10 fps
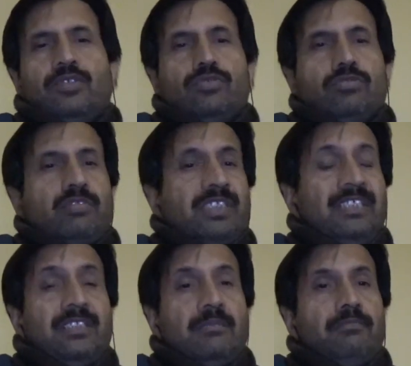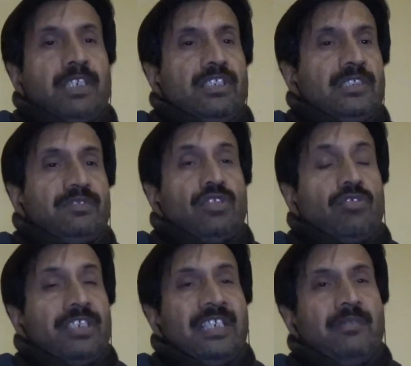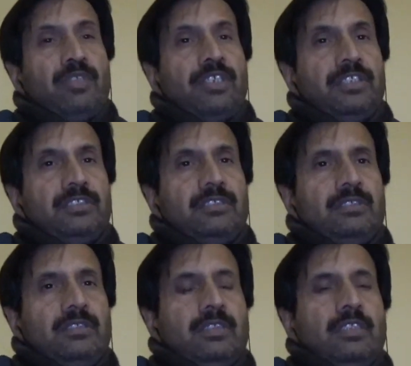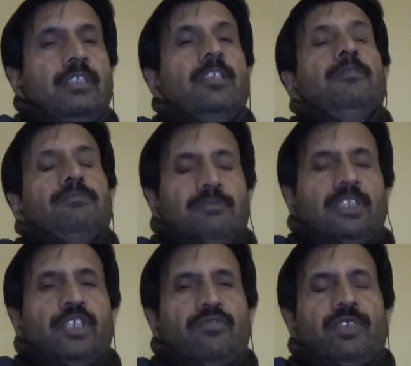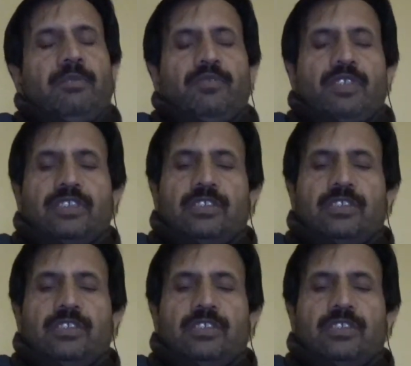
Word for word: to treat the bacteria with the right antibiotics. Thank you very much for watching